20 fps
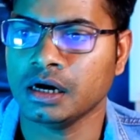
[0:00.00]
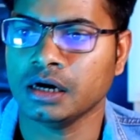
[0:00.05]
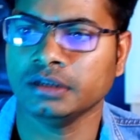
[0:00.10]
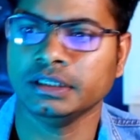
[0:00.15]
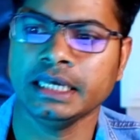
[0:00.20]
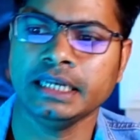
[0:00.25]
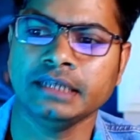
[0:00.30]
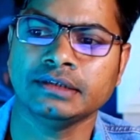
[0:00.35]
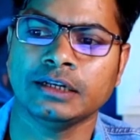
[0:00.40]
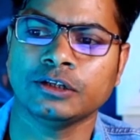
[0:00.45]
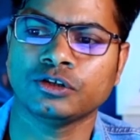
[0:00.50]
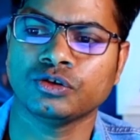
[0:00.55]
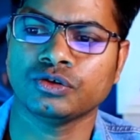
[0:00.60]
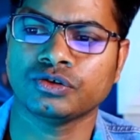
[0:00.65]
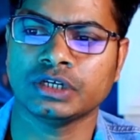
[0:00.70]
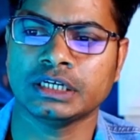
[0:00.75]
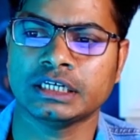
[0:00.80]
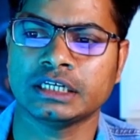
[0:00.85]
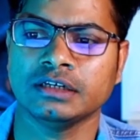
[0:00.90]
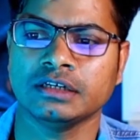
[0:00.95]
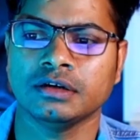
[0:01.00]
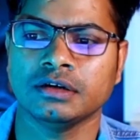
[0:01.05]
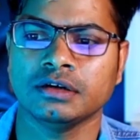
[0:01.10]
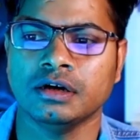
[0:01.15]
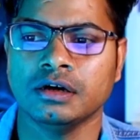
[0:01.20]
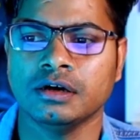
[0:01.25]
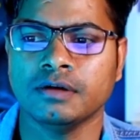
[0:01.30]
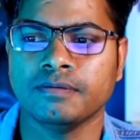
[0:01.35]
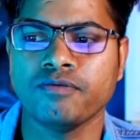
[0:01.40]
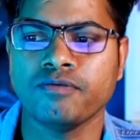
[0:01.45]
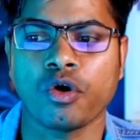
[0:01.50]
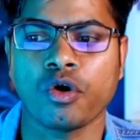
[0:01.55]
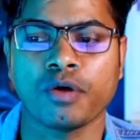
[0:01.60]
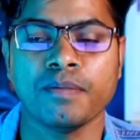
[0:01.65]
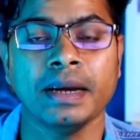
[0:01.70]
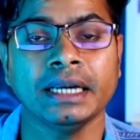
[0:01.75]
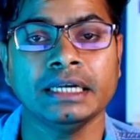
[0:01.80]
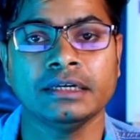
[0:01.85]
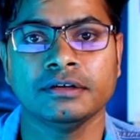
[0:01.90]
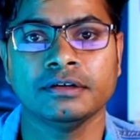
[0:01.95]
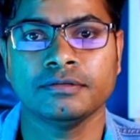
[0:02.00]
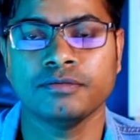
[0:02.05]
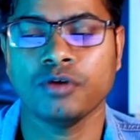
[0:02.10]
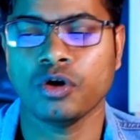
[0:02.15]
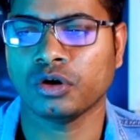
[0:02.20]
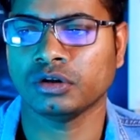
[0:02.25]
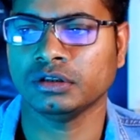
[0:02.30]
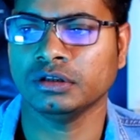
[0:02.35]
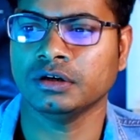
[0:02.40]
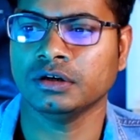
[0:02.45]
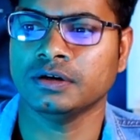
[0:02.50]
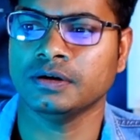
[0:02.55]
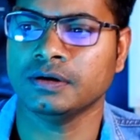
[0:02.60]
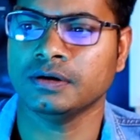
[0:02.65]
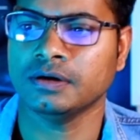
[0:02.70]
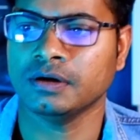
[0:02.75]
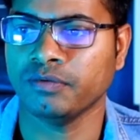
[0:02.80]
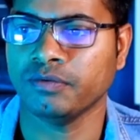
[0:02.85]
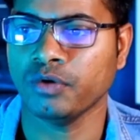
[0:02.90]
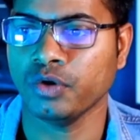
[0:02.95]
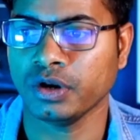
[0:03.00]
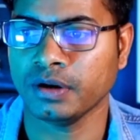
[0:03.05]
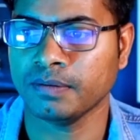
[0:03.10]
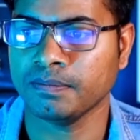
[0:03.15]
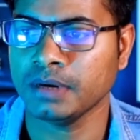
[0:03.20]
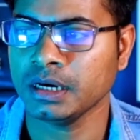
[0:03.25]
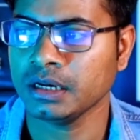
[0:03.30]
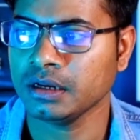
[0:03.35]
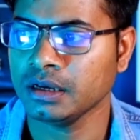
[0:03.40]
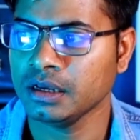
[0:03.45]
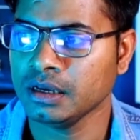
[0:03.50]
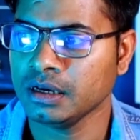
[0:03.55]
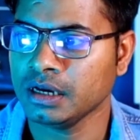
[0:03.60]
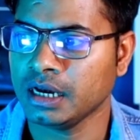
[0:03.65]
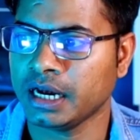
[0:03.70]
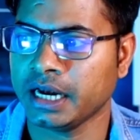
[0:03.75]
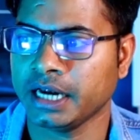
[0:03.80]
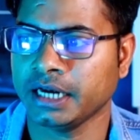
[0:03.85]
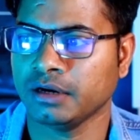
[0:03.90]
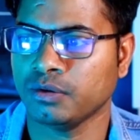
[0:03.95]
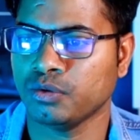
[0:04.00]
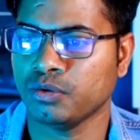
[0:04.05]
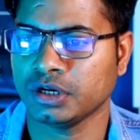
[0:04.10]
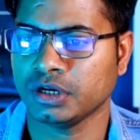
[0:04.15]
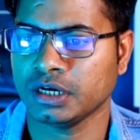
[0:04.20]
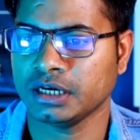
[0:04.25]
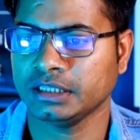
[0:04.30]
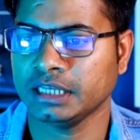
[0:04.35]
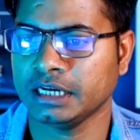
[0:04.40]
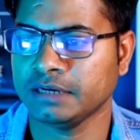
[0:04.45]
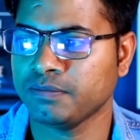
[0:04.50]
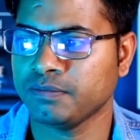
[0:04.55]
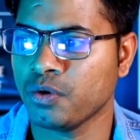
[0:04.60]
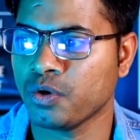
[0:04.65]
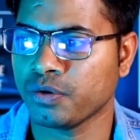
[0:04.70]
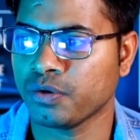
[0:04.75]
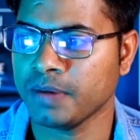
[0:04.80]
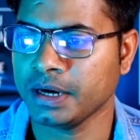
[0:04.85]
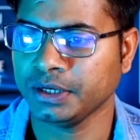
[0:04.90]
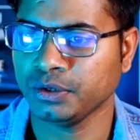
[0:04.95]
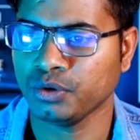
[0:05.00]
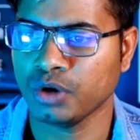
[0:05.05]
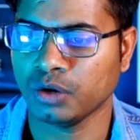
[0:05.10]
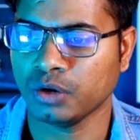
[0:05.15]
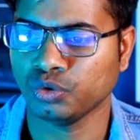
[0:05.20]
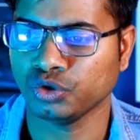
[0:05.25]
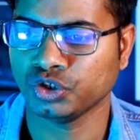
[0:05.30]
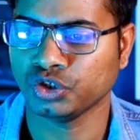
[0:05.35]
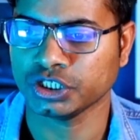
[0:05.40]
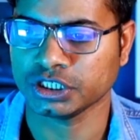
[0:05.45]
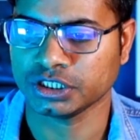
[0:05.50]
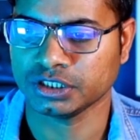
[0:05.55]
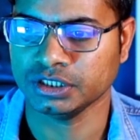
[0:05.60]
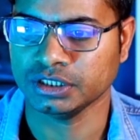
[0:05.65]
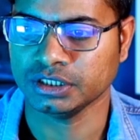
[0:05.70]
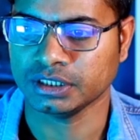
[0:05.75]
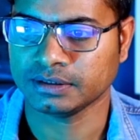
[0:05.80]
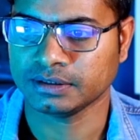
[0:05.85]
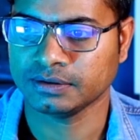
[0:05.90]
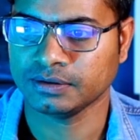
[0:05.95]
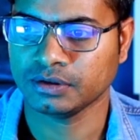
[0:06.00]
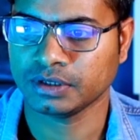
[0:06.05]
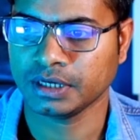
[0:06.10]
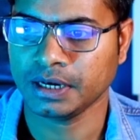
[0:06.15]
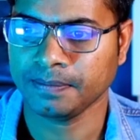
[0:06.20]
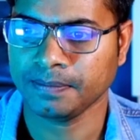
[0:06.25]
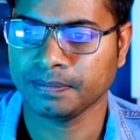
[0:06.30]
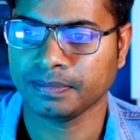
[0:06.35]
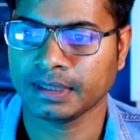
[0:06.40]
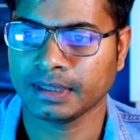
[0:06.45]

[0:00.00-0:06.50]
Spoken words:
There is also certain format for the phone number, and what are that format you have to check here. Okay.